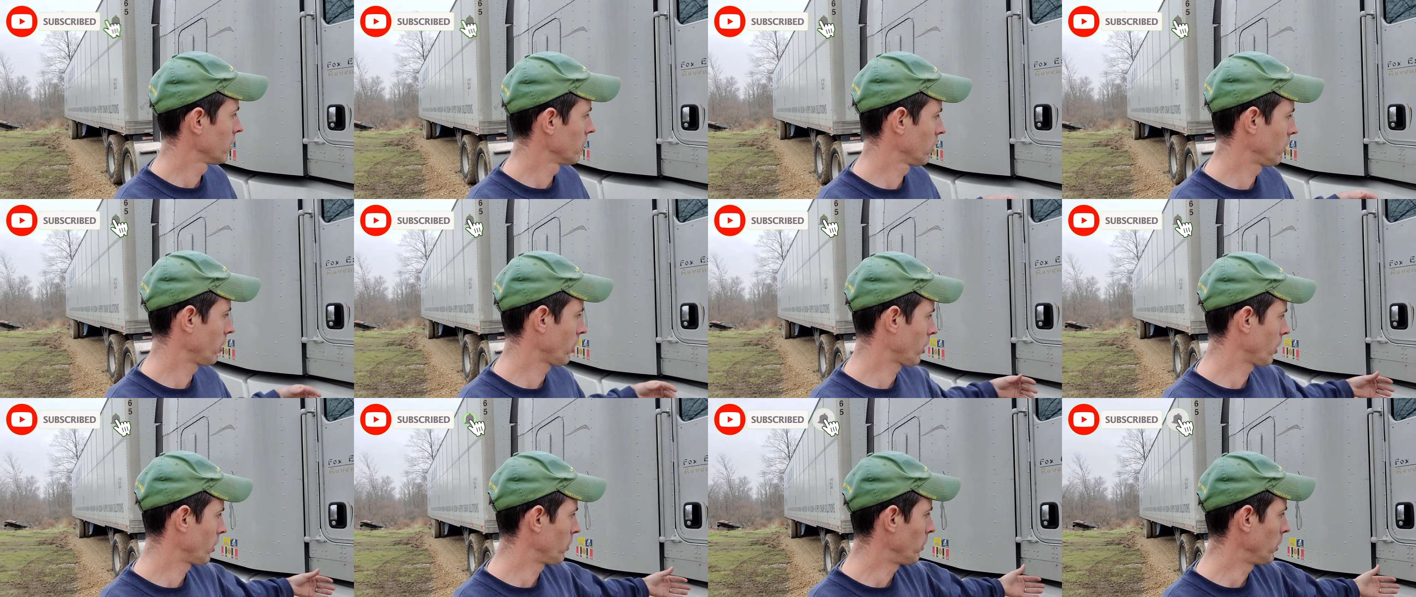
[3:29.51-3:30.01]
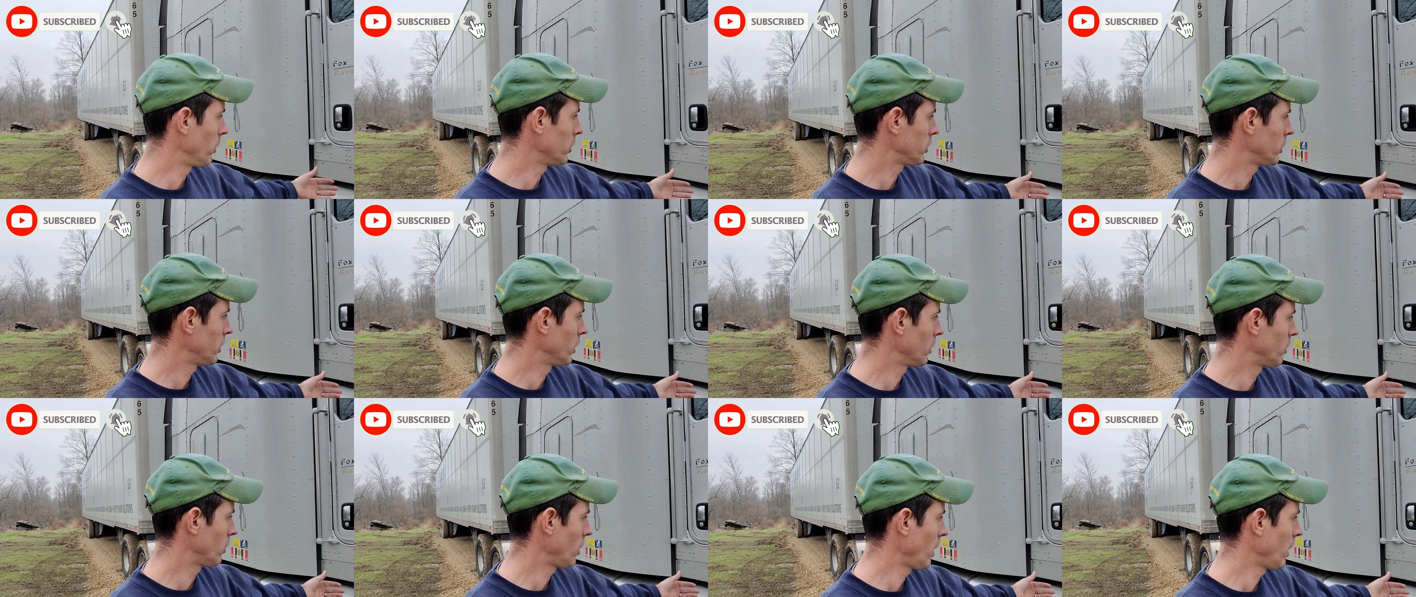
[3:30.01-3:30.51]
they're going to want
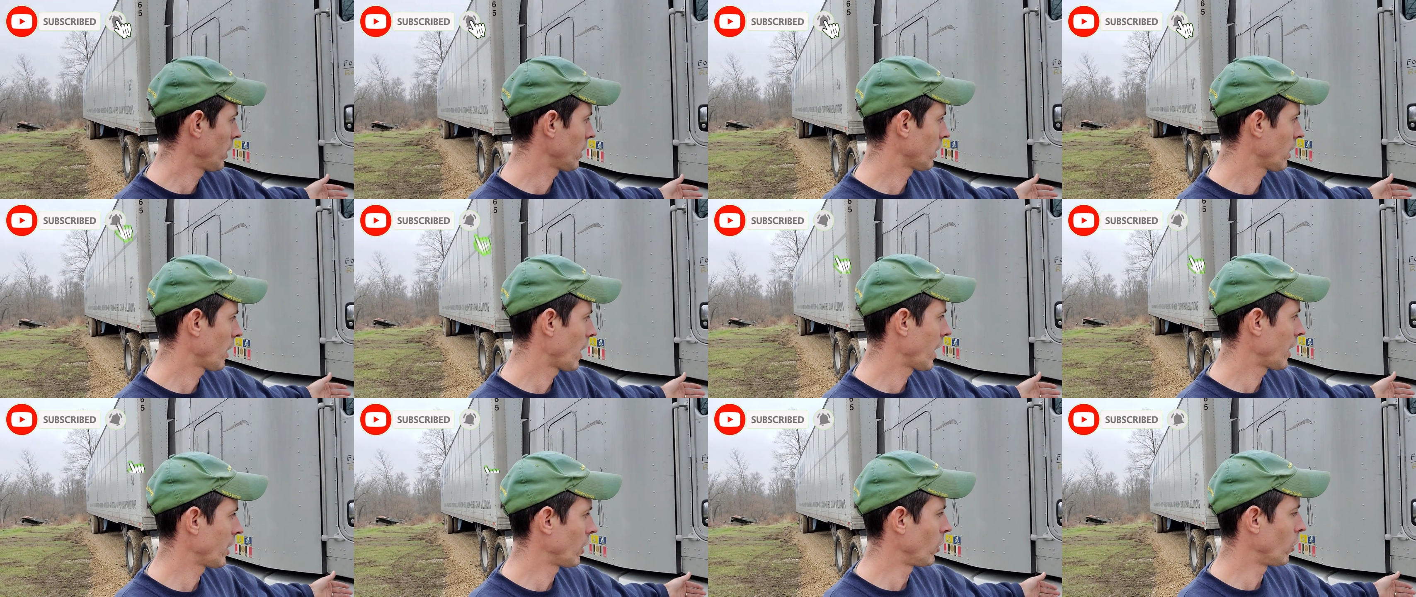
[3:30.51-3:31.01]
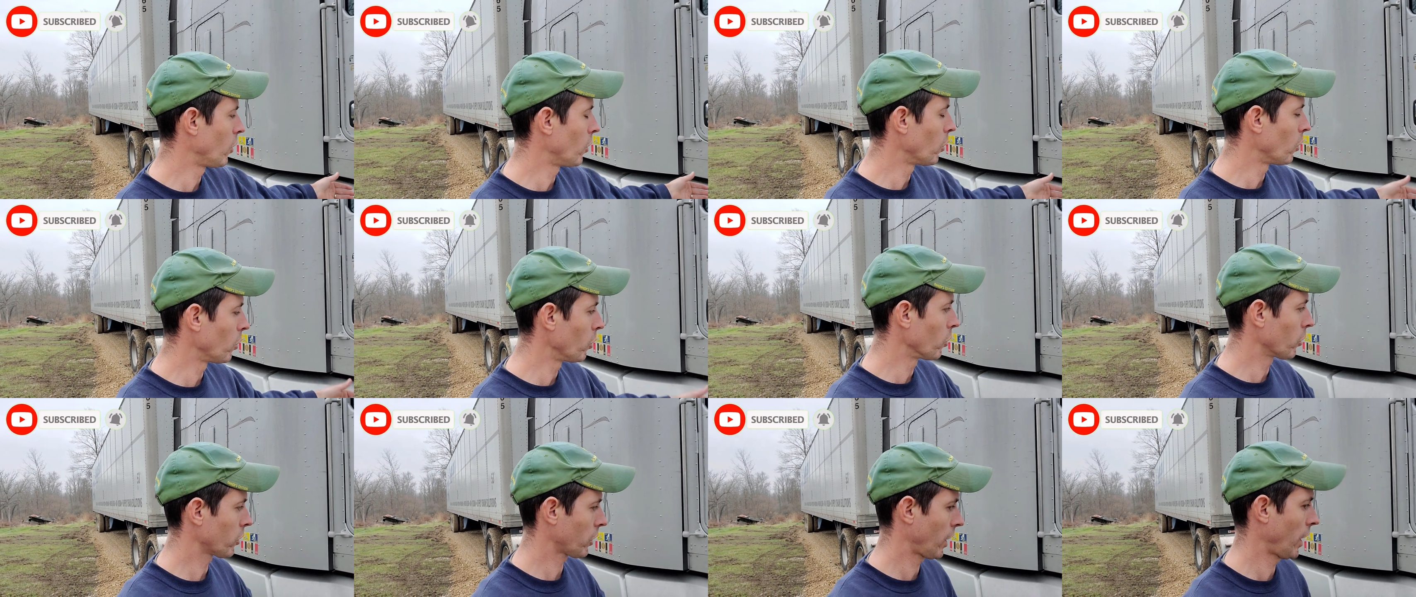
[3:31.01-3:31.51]
you to take that
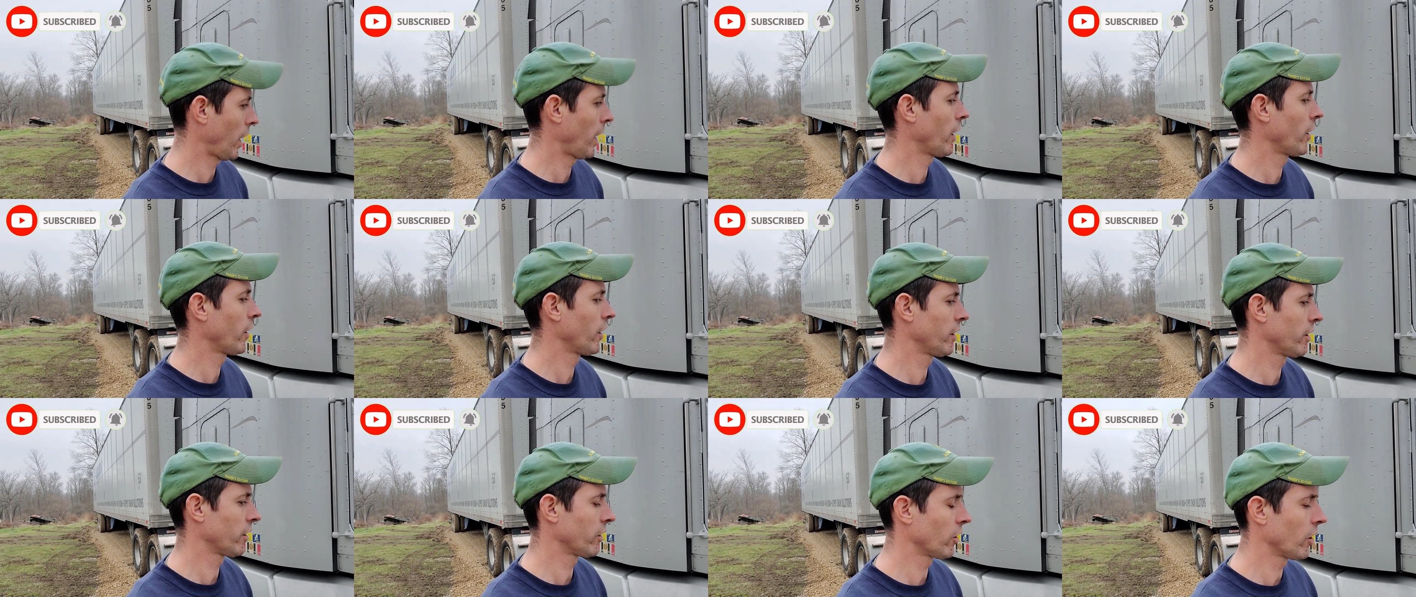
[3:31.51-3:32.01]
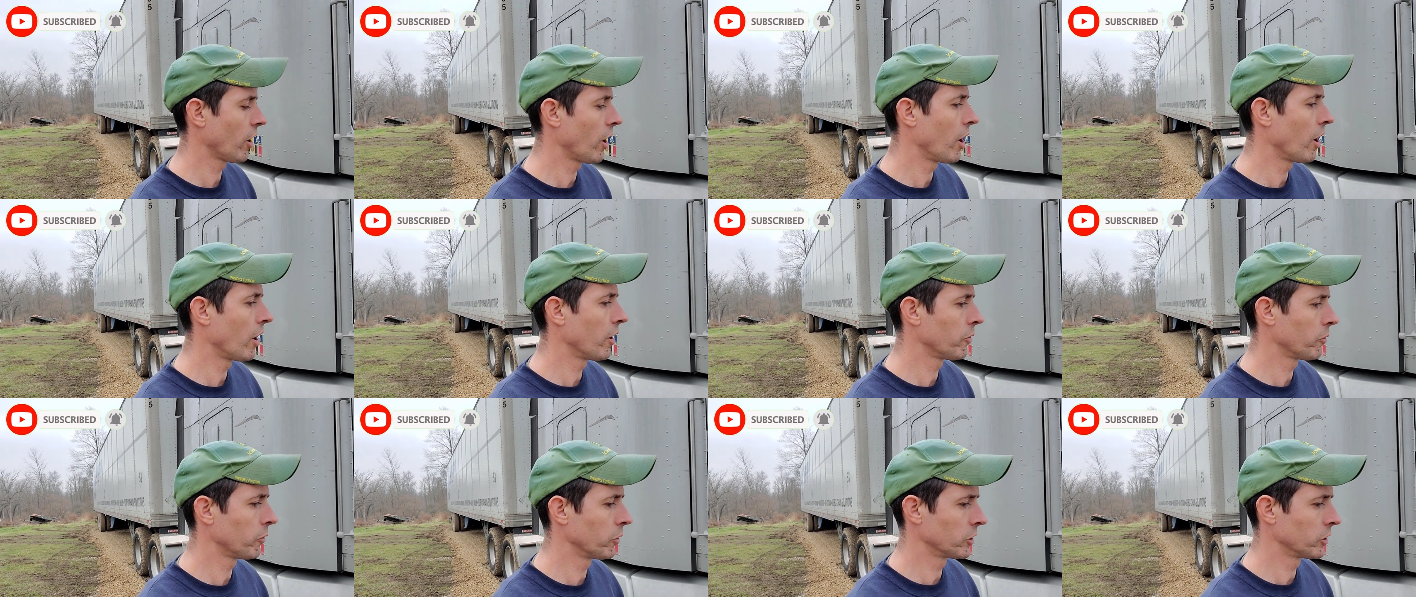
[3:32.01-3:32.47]
whole carrier off,